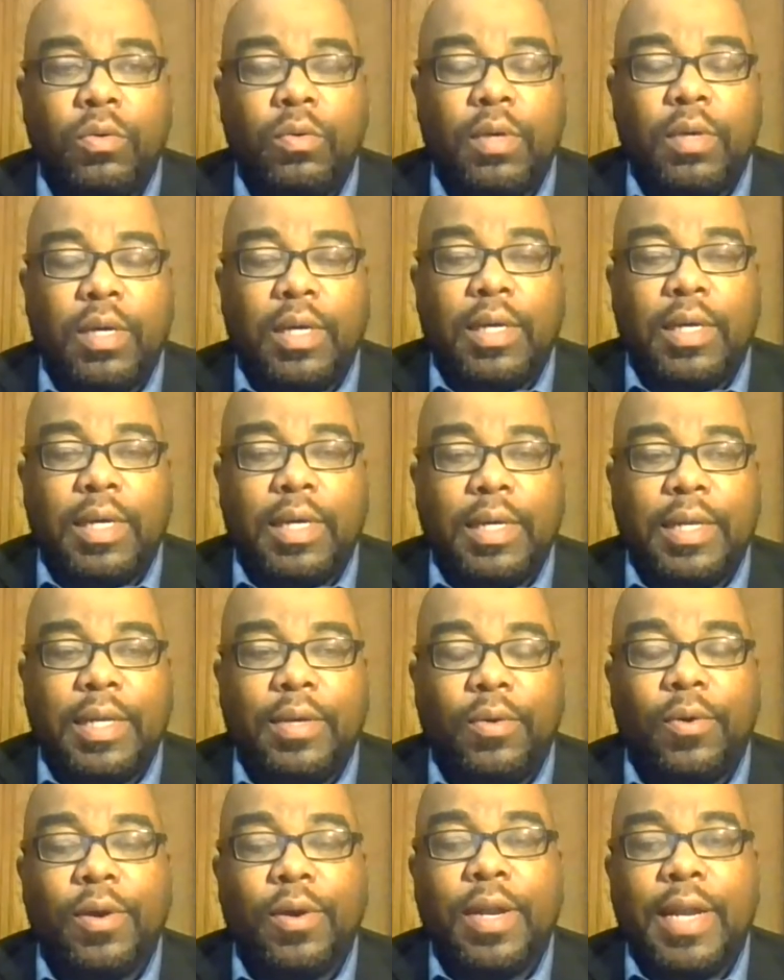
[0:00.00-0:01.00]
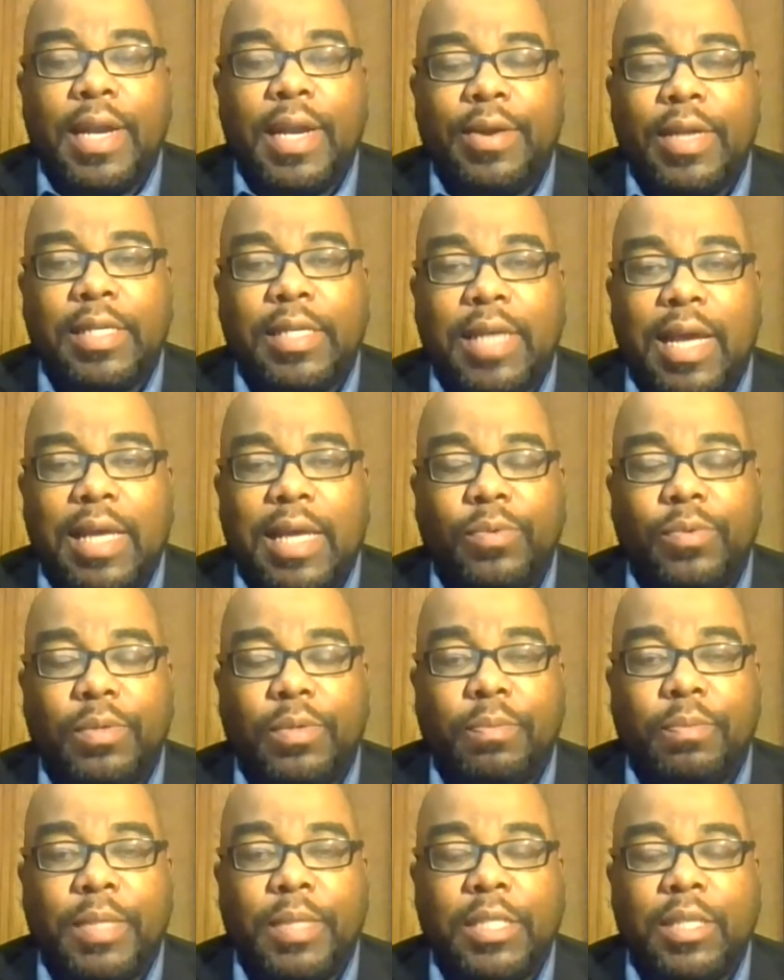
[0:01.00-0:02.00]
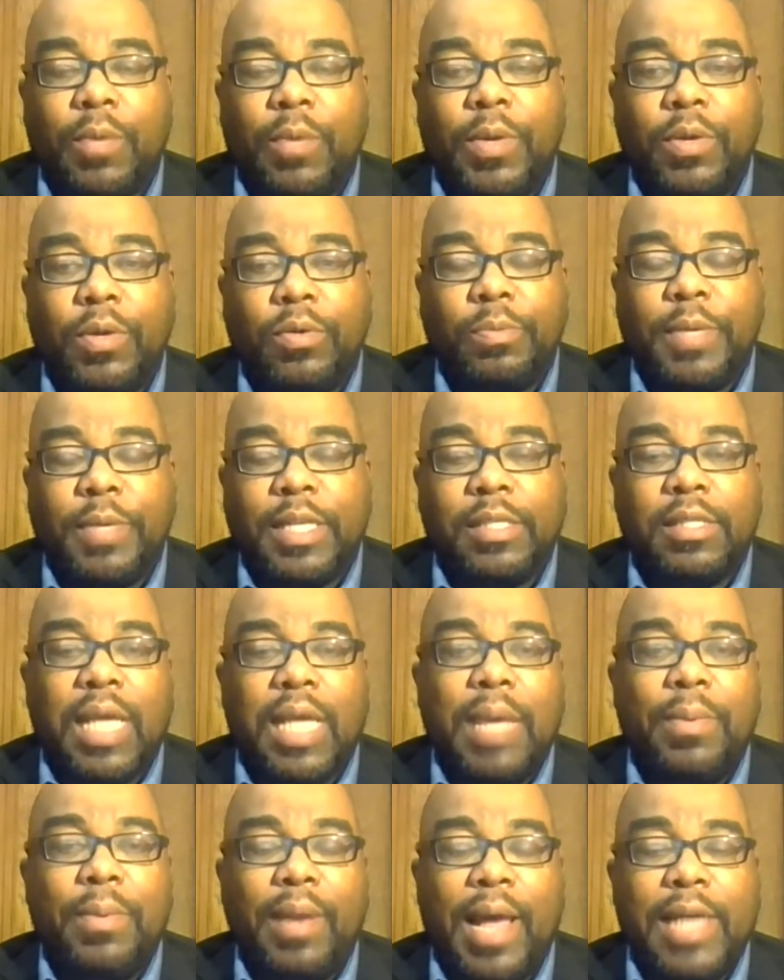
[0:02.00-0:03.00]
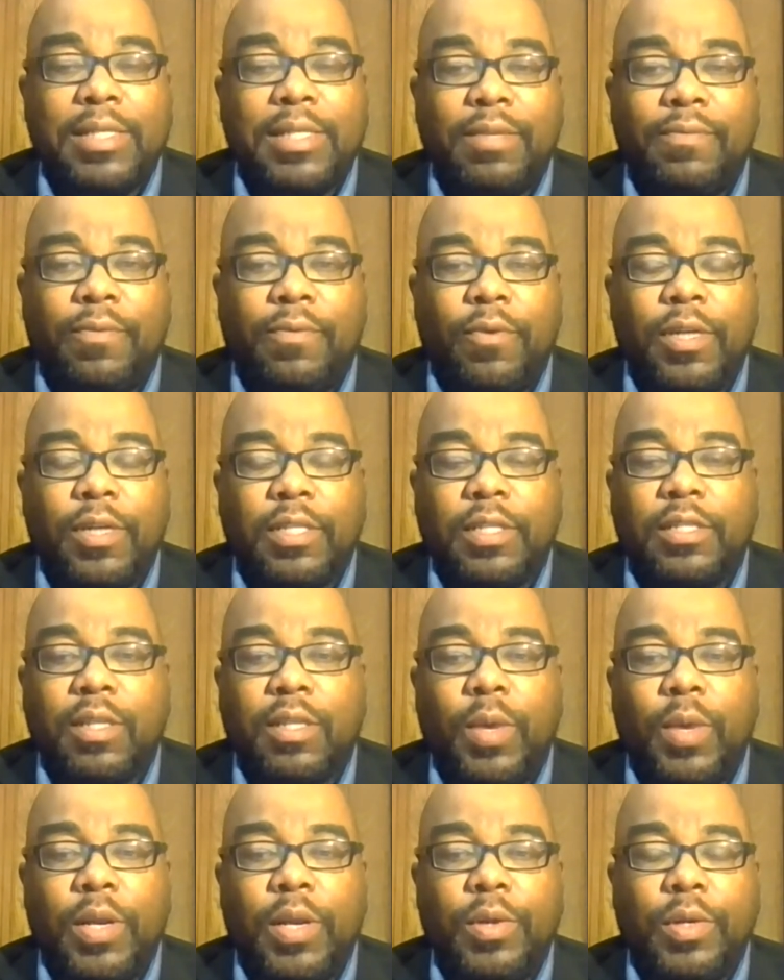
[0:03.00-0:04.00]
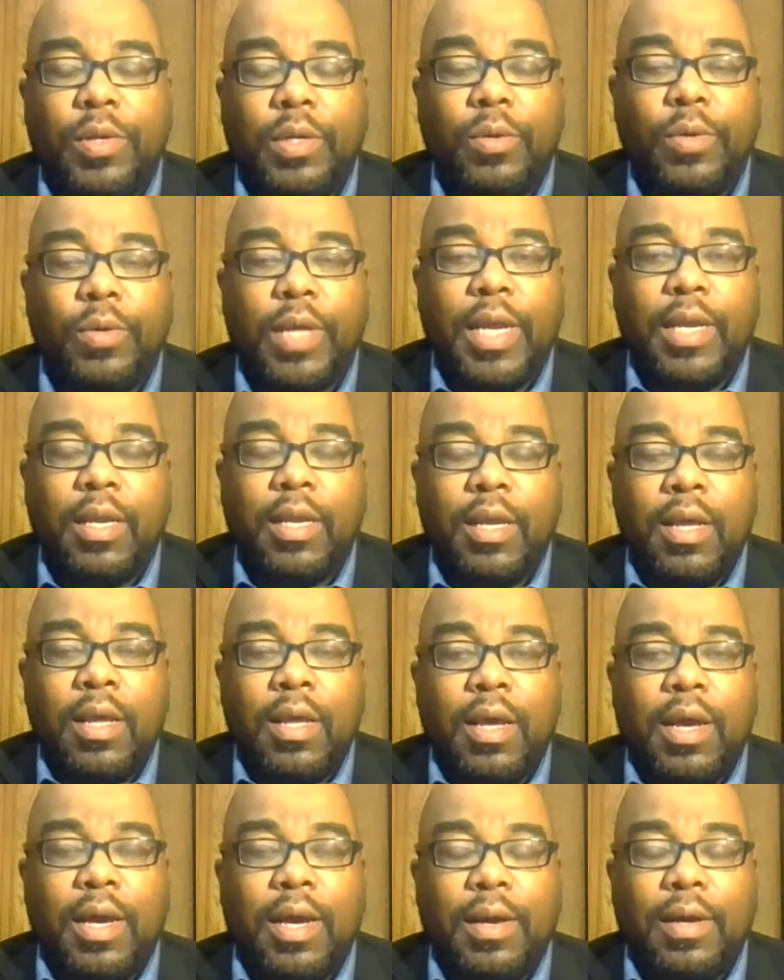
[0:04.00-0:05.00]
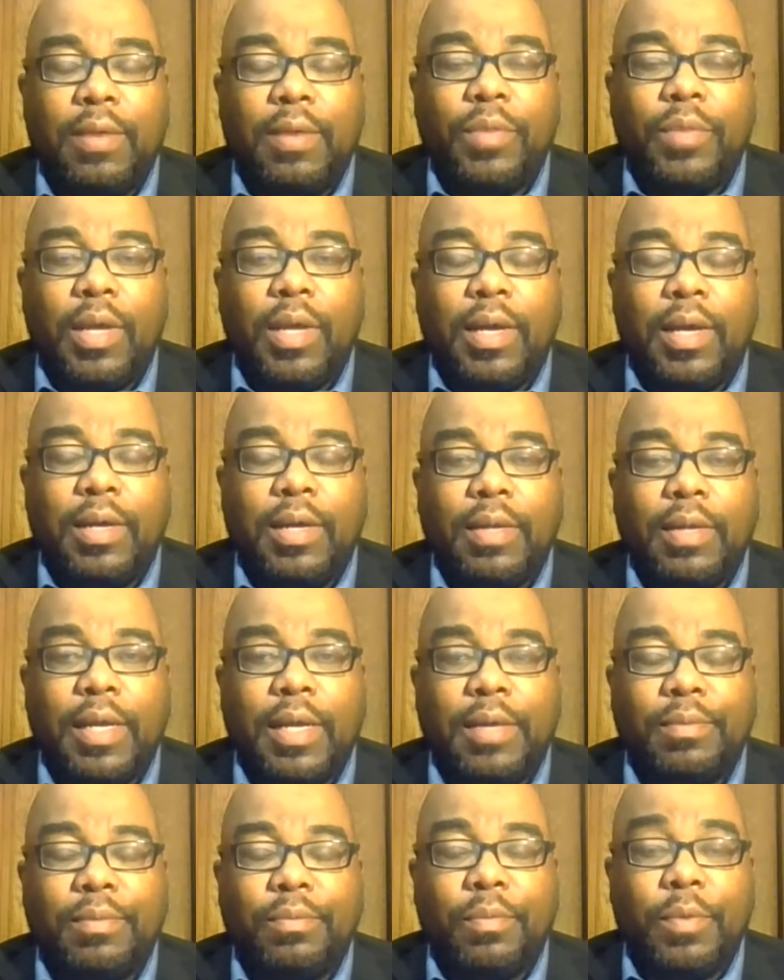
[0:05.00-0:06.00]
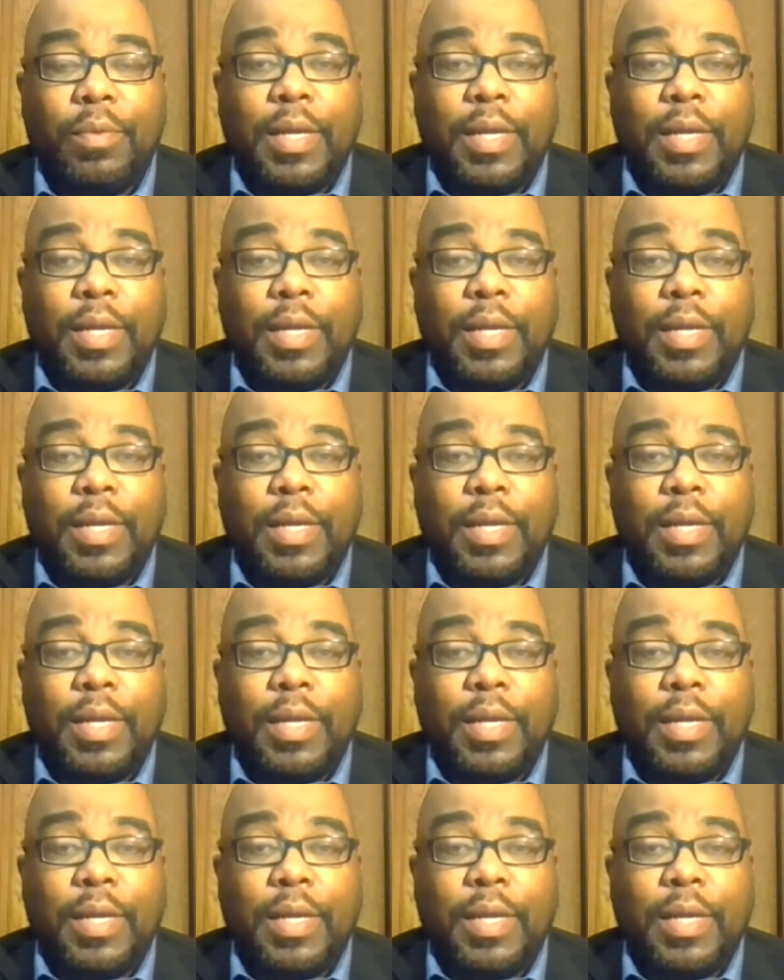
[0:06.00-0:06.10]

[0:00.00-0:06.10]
who uh, in ordinary times would be someone who would be a stabilizing force and someone who, who can uh, uh,